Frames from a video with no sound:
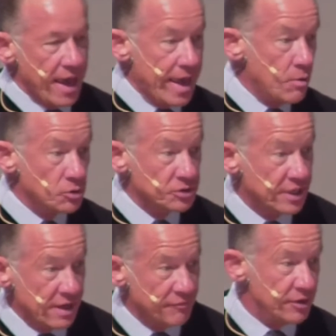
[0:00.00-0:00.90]
he was
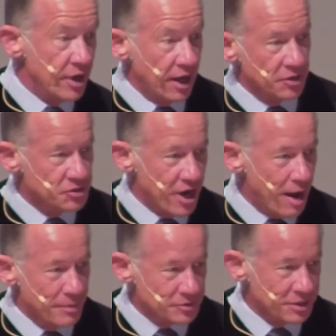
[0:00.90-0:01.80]
given a
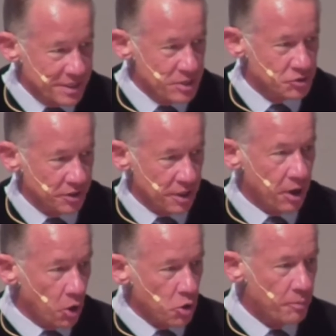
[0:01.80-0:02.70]
job as a teacher in the
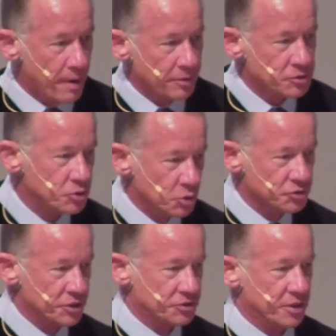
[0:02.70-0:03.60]
local public school
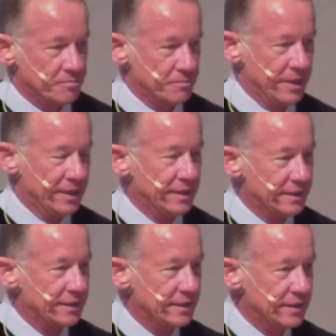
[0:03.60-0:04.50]
system.
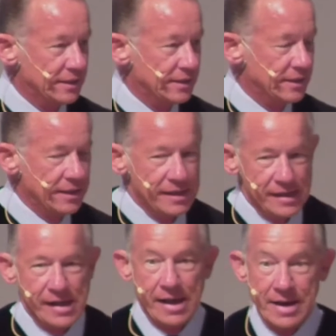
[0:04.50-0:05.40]

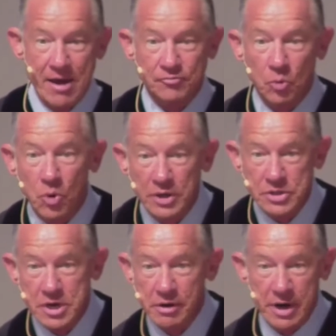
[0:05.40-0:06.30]
And after 1
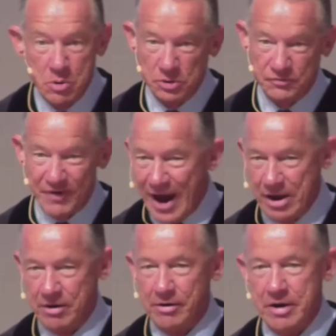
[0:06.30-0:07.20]
year, he was
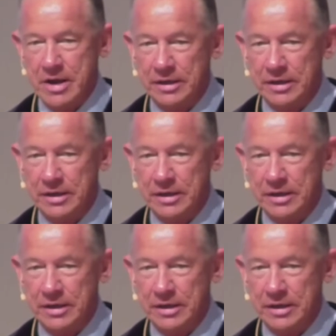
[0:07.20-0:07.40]
fired.